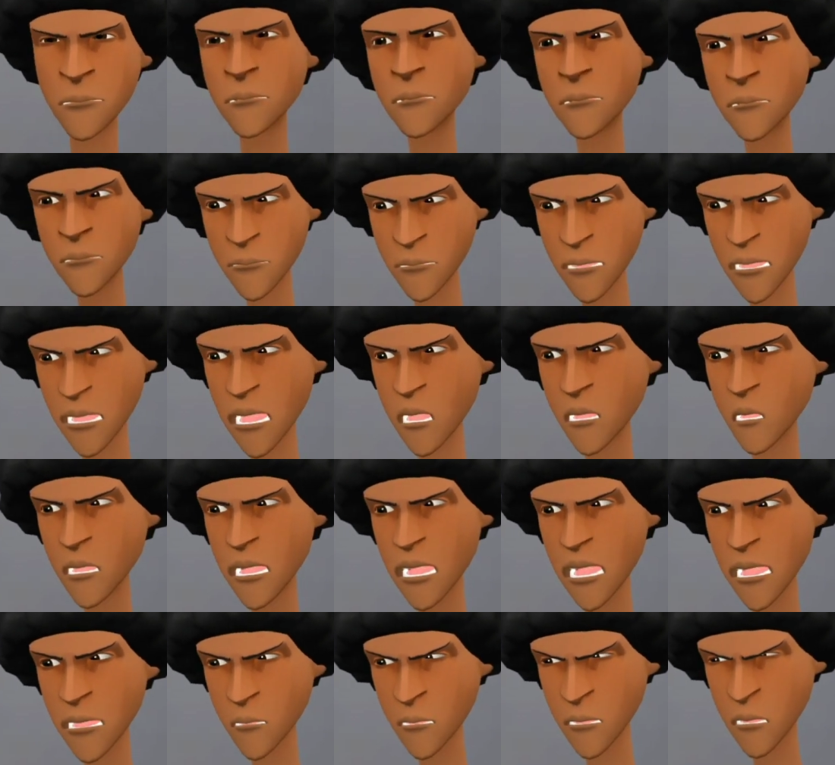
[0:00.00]
I will go
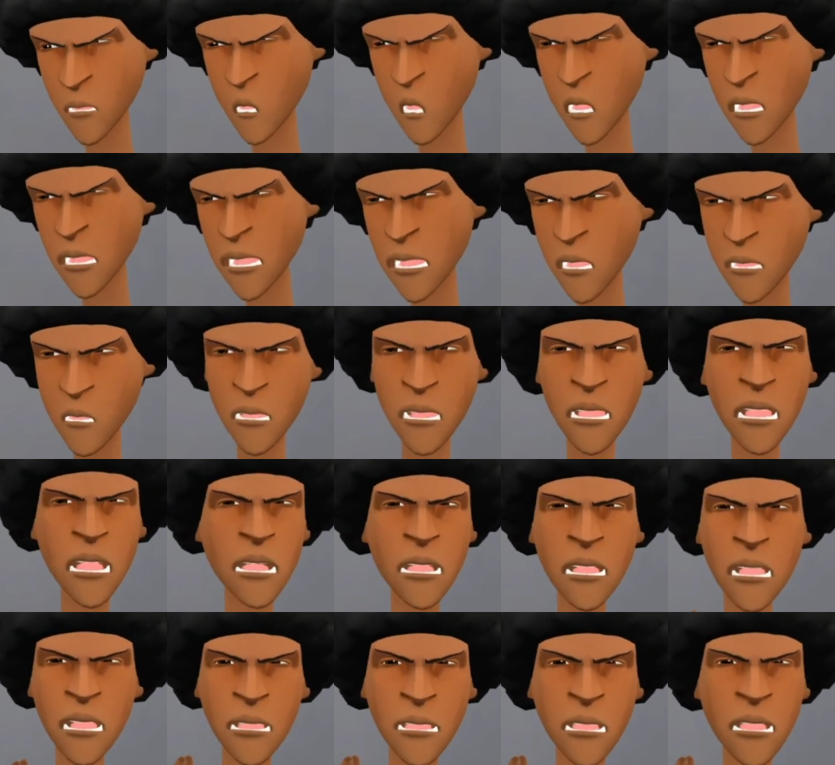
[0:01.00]
and buy anointing
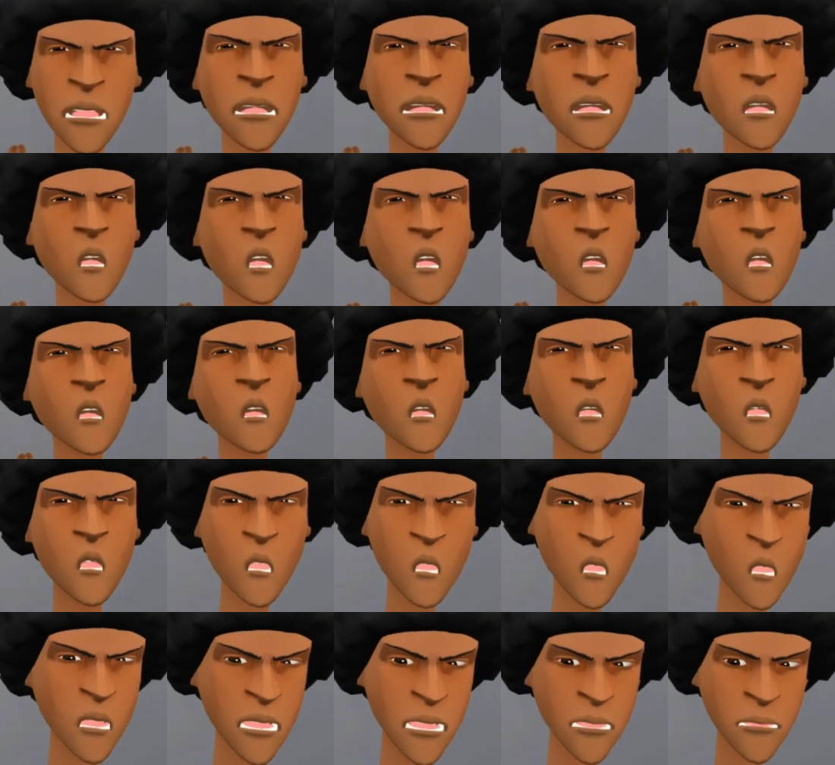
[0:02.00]
oil and anoint my
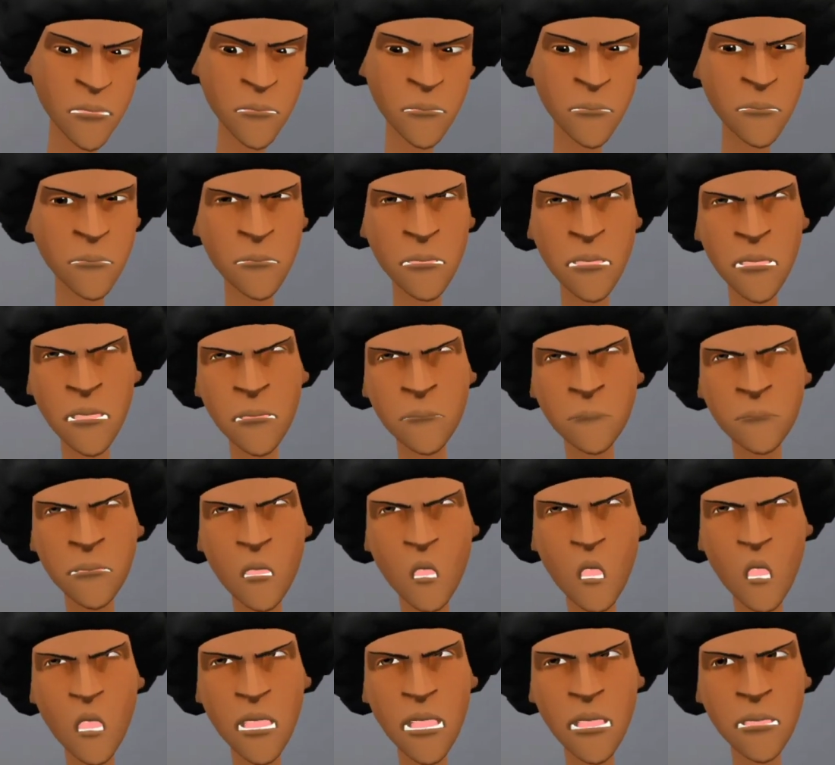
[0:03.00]
ears. You did
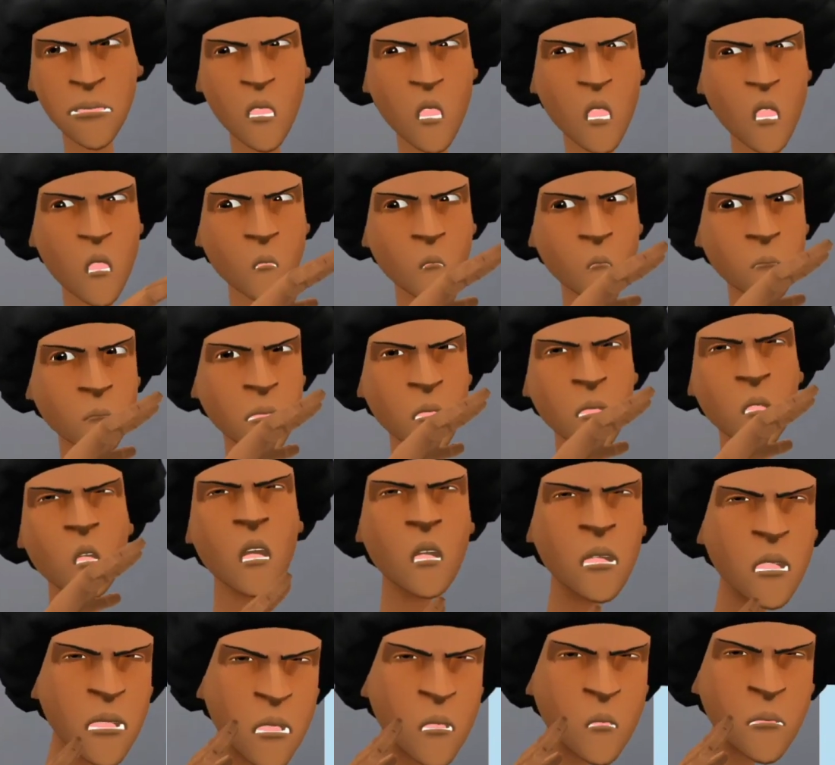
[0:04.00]
not tell me
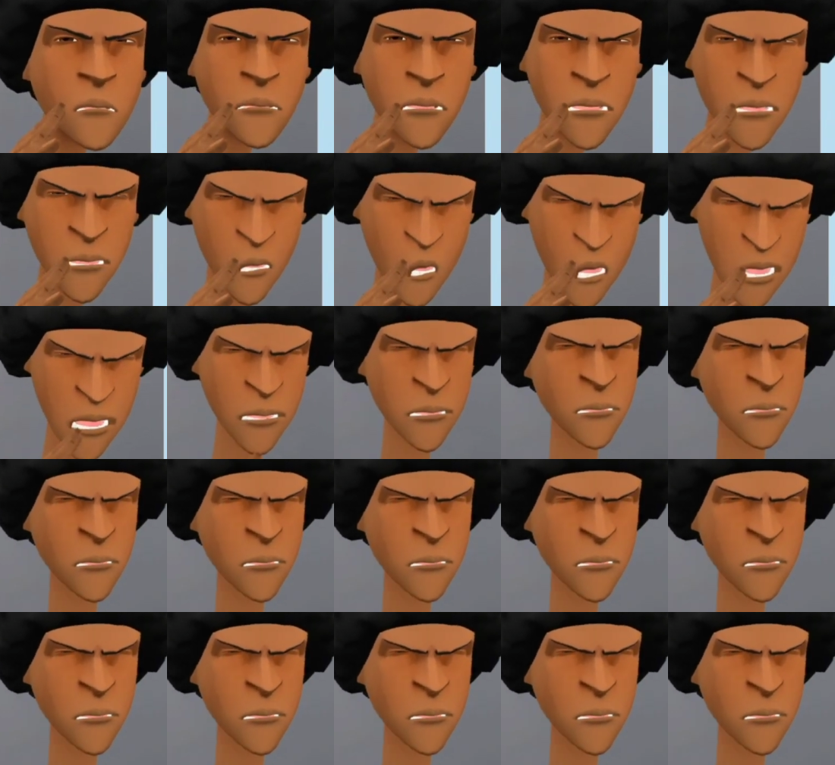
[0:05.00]
anything.